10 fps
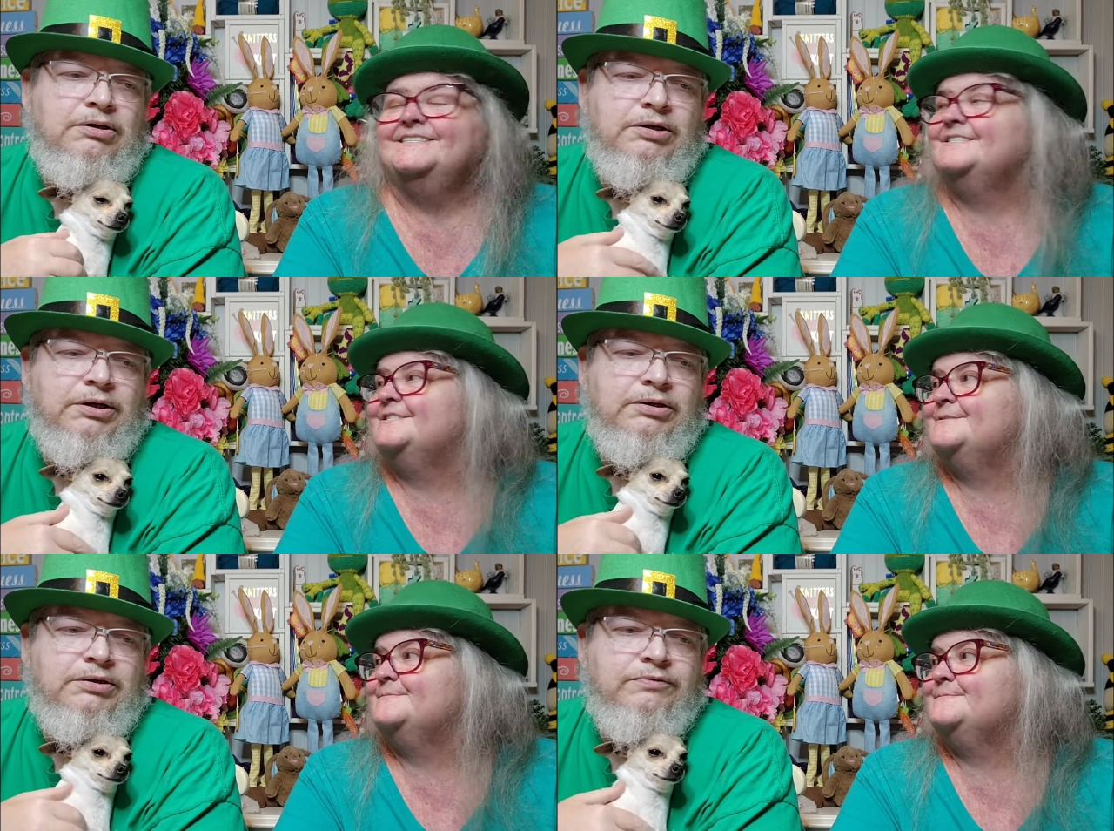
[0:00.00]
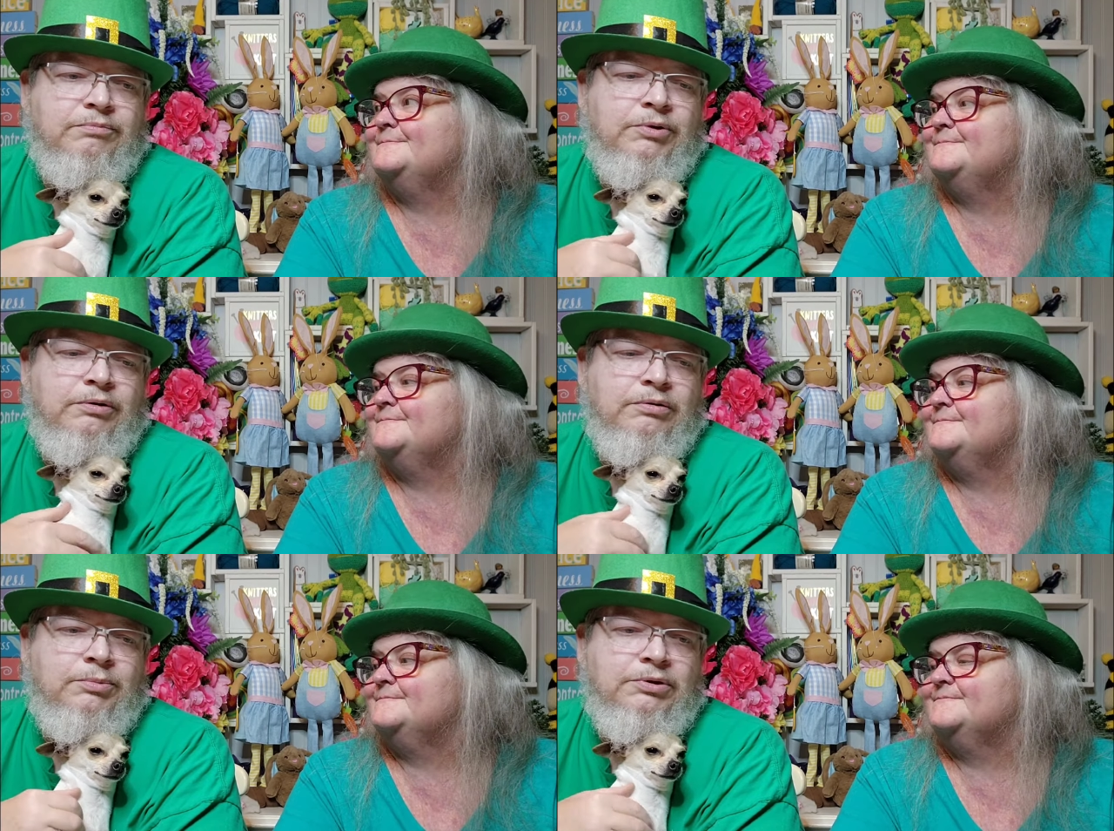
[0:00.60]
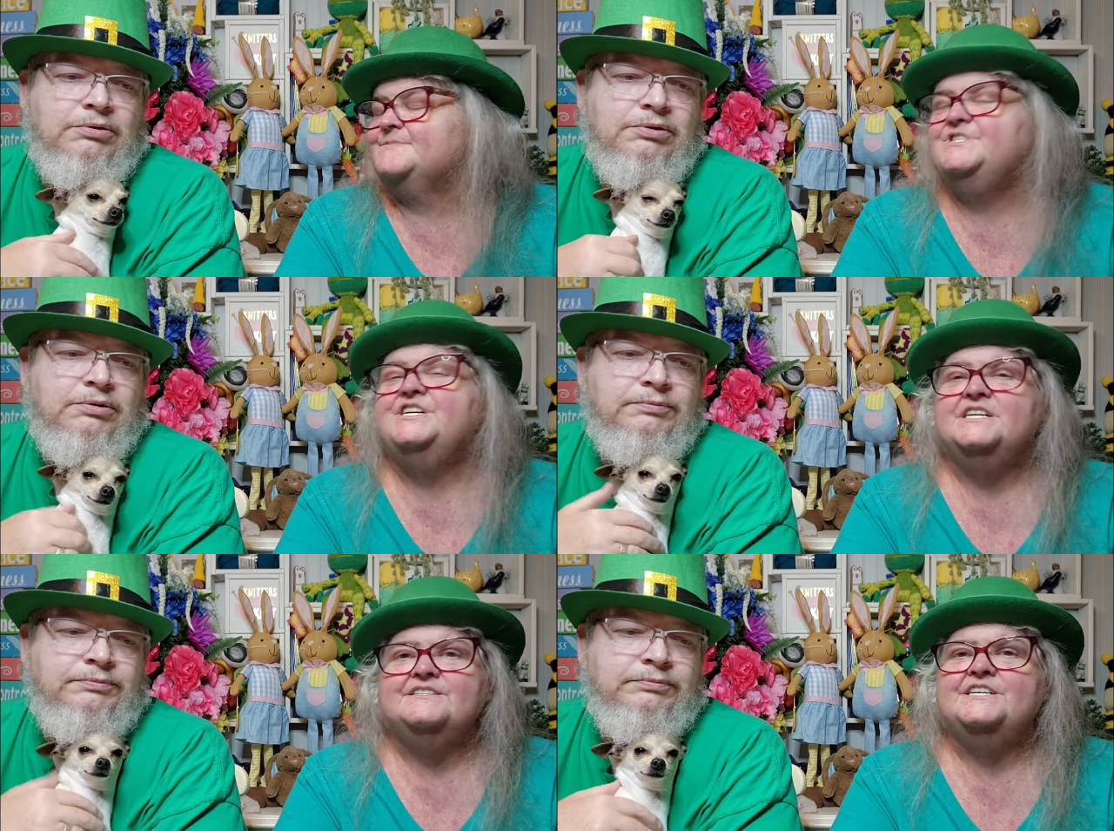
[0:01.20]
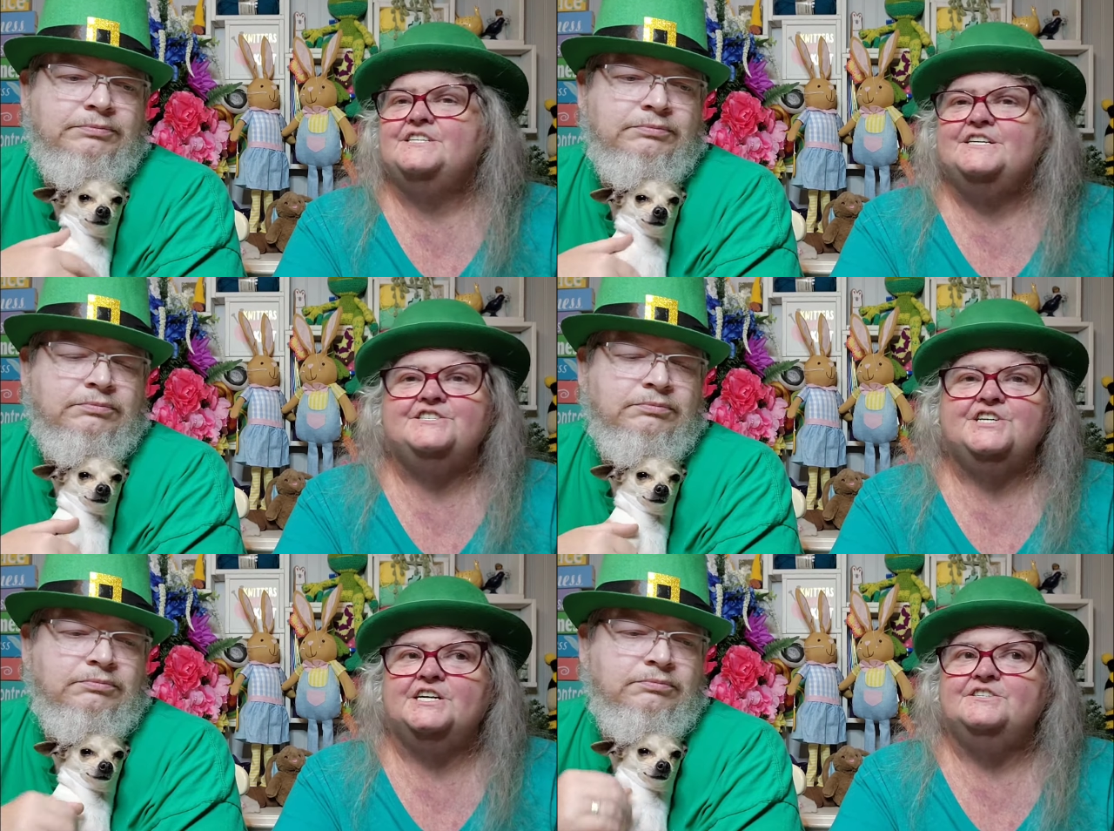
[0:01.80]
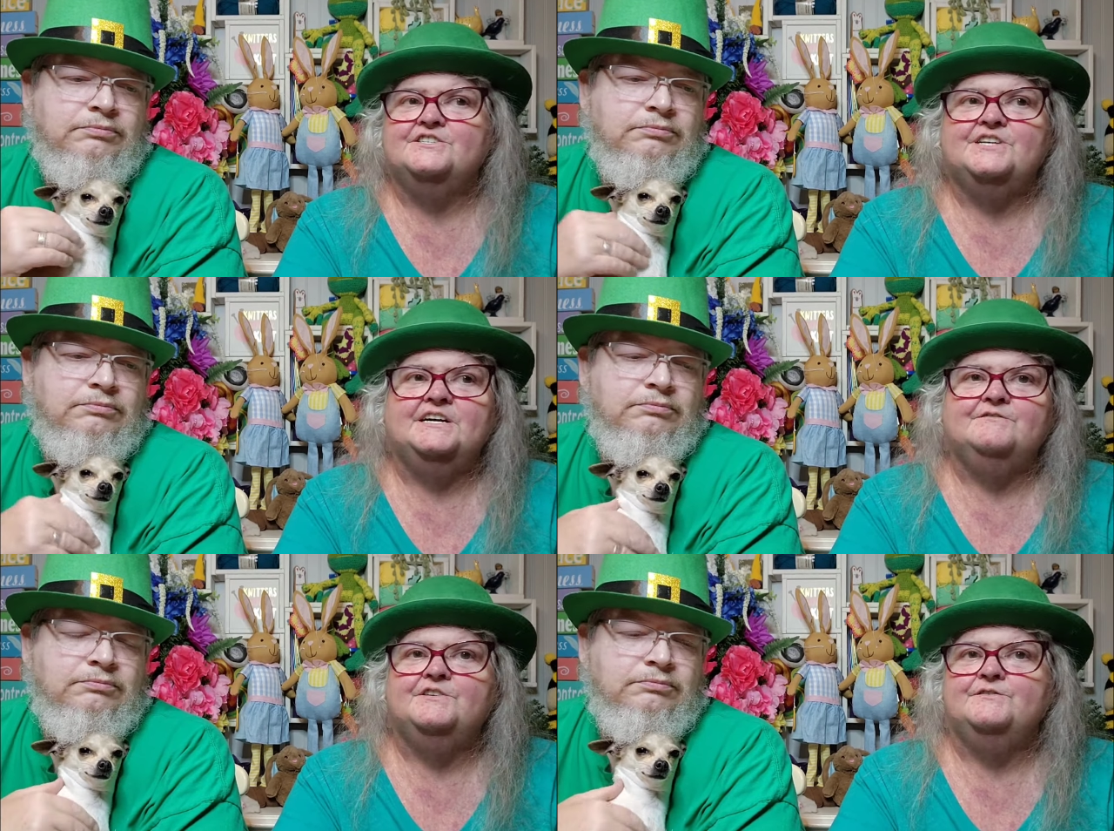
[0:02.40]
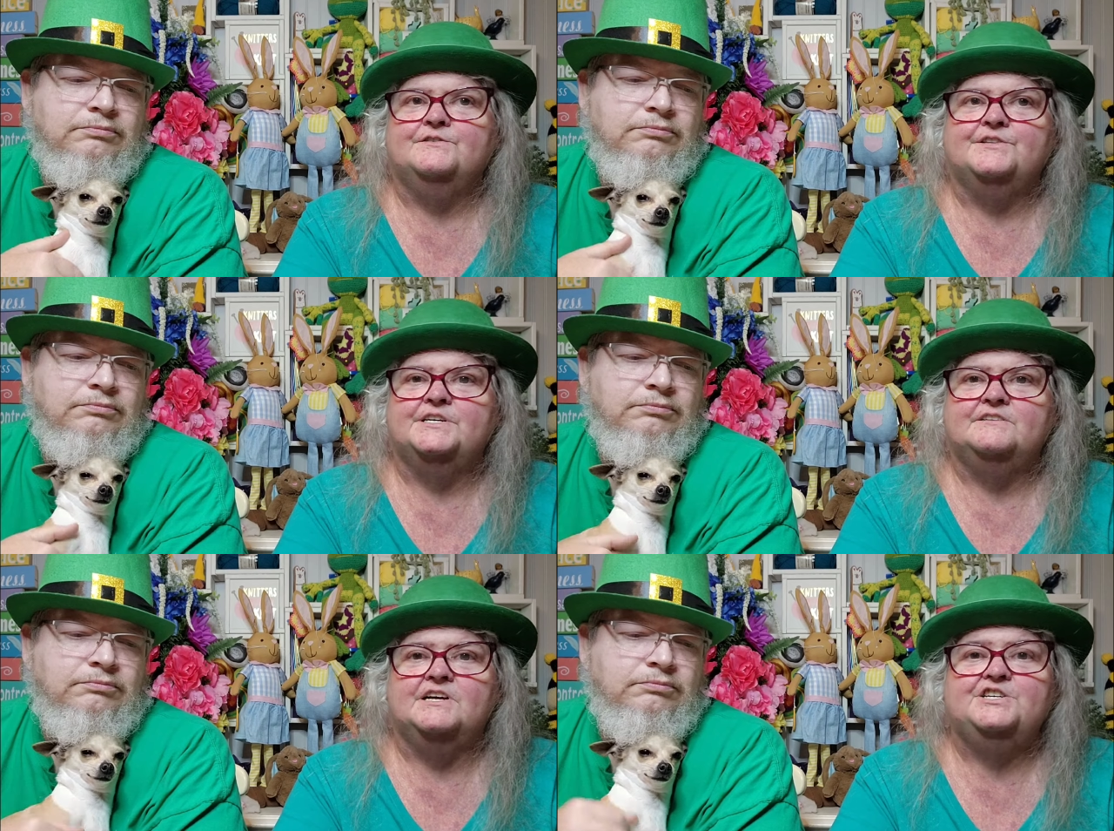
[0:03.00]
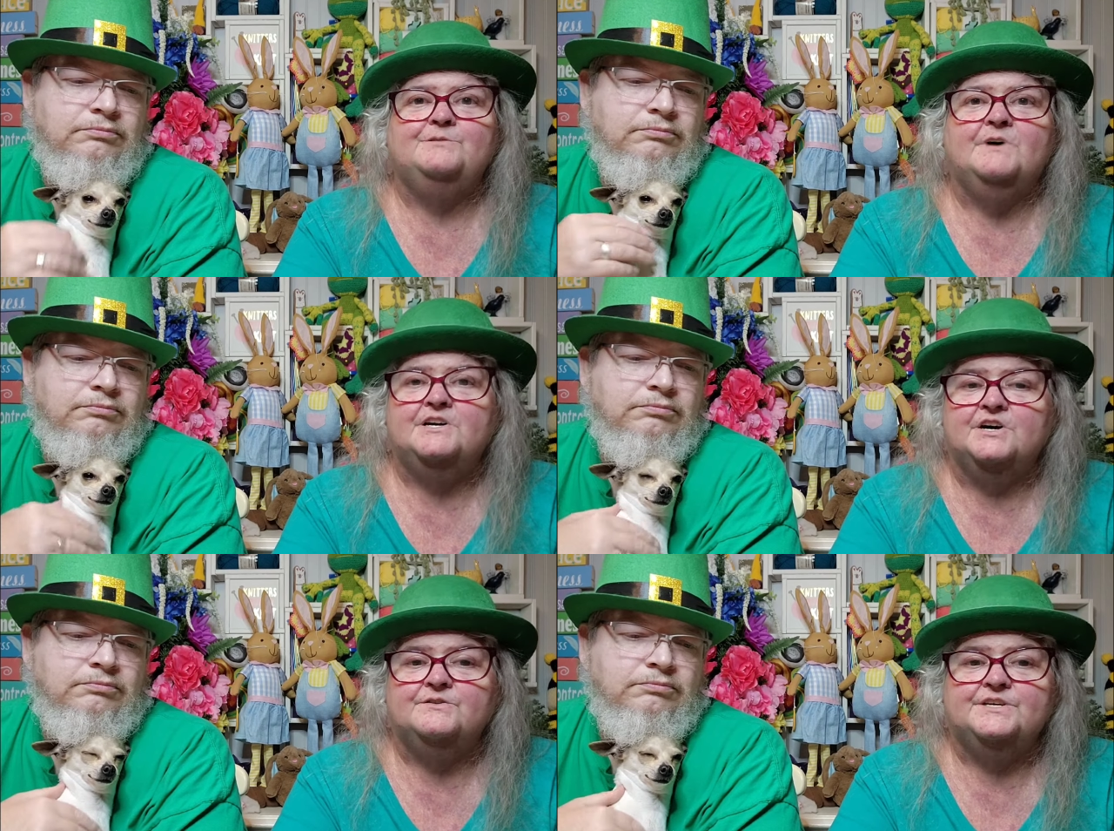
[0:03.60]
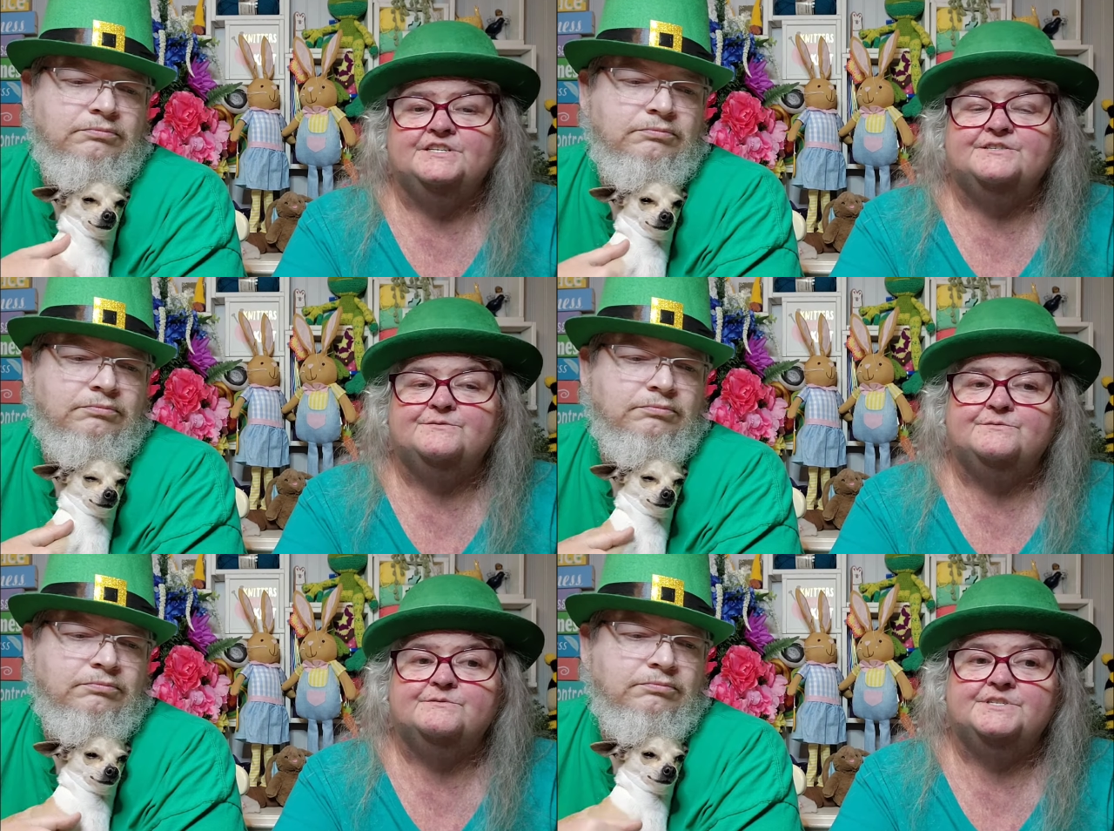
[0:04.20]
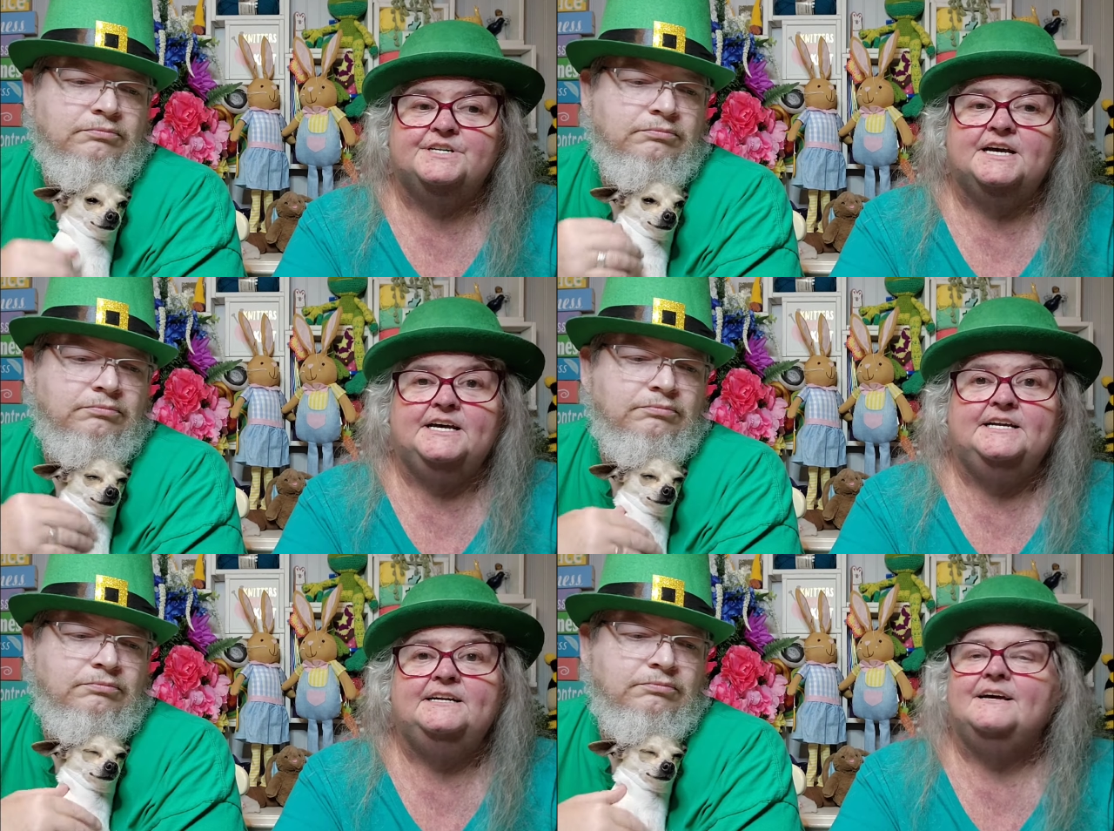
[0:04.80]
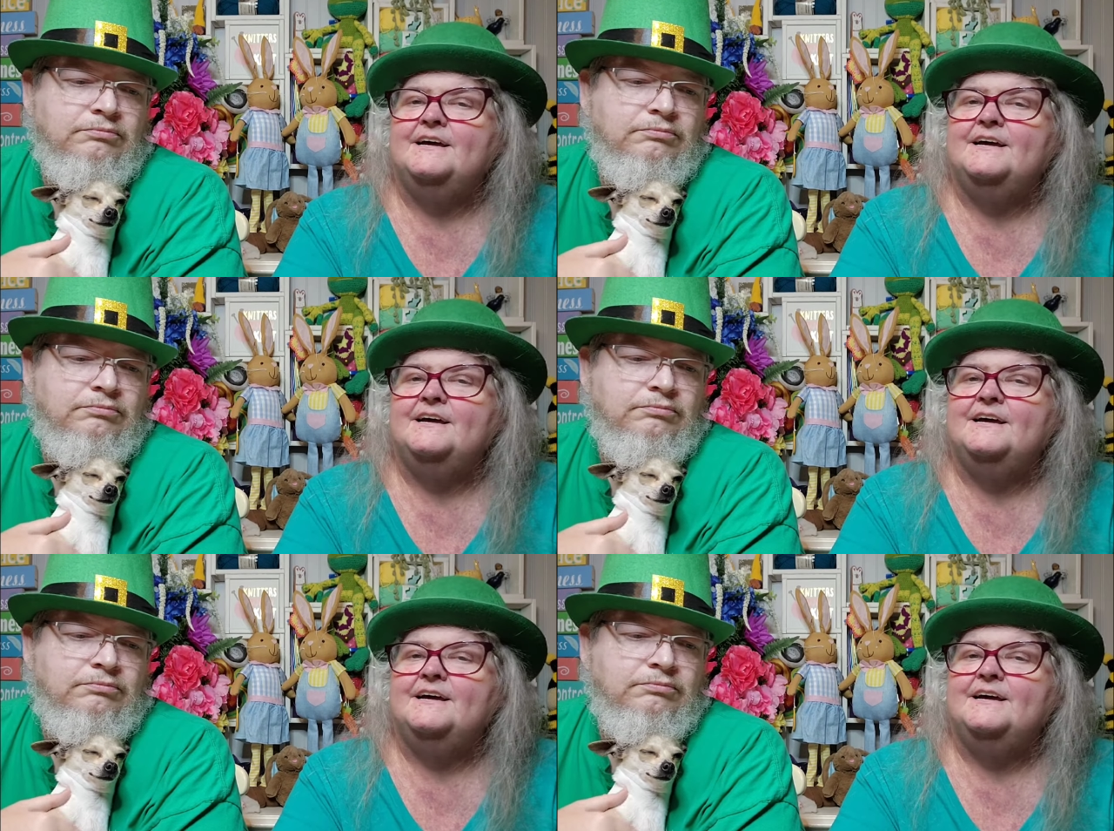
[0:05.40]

Speaker 1: it
Speaker 2: changes from month to month. So.
Speaker 1: Yeah, and they, it changes. They have different things. Like you might go this today,